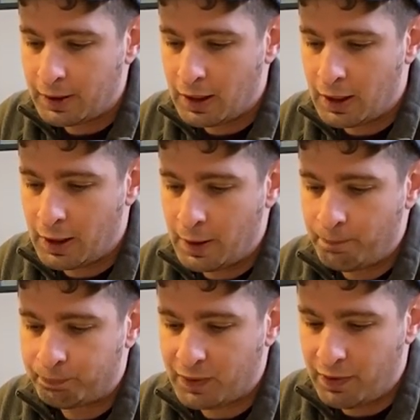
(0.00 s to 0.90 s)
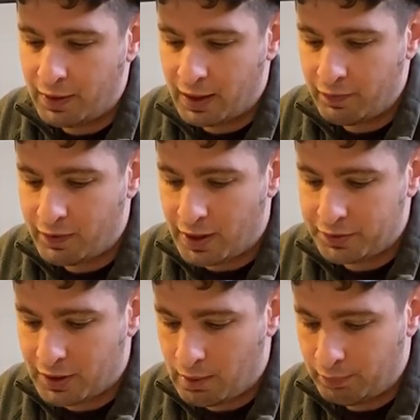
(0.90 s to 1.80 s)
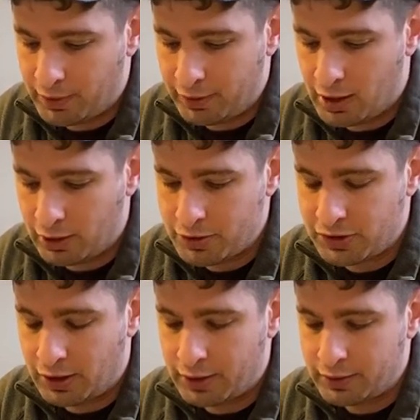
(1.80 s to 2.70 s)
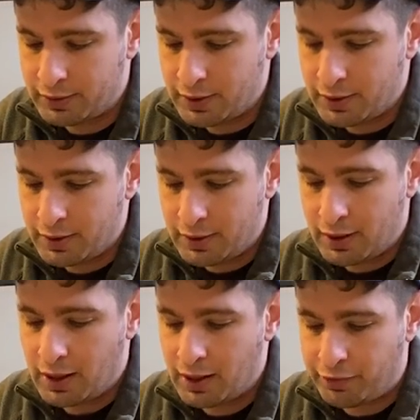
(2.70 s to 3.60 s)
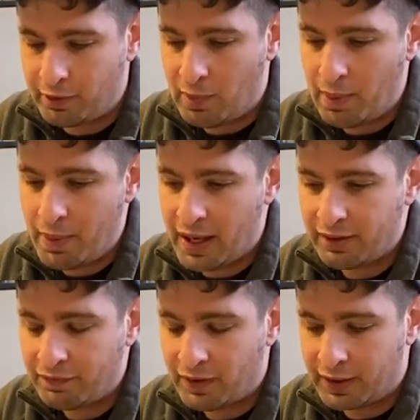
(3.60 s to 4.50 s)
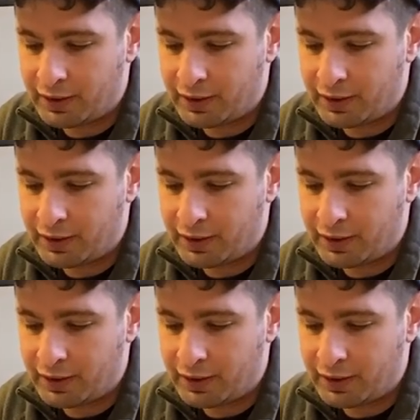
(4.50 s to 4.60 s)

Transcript: And then I've got the complimentary Hollow Sun 3x magnifier.